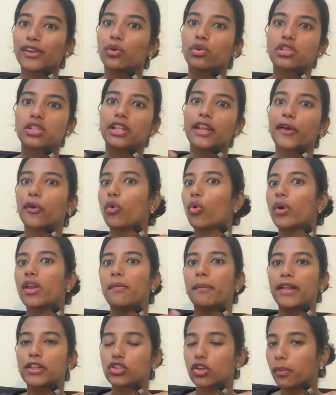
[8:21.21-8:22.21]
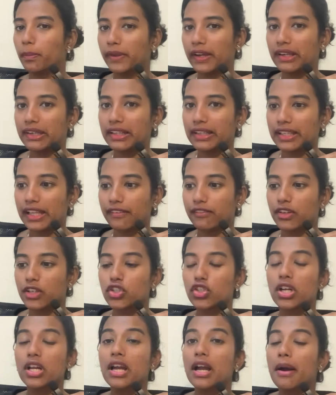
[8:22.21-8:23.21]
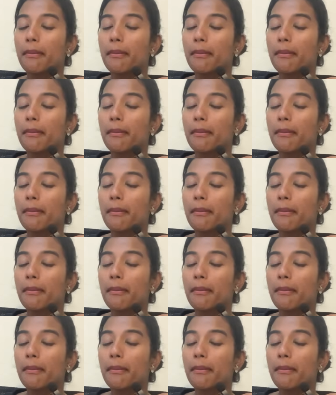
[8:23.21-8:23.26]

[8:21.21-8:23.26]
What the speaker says: you will see like, oh, immense operating leverage,